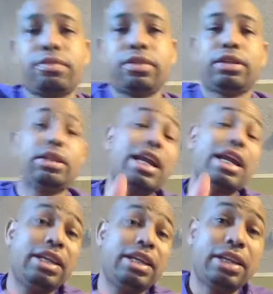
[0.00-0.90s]
Could
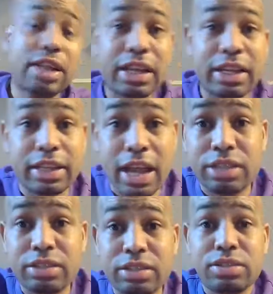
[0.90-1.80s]
I can kind
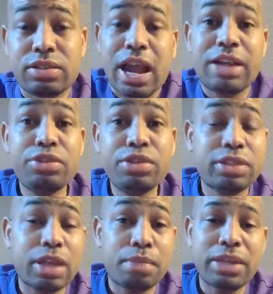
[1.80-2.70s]
of try to do
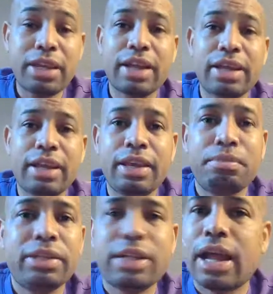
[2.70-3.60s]
something? Yeah, I can, but
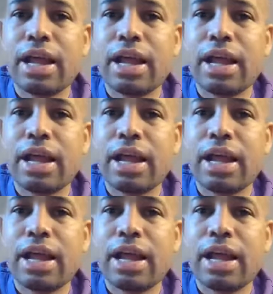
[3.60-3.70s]
nah,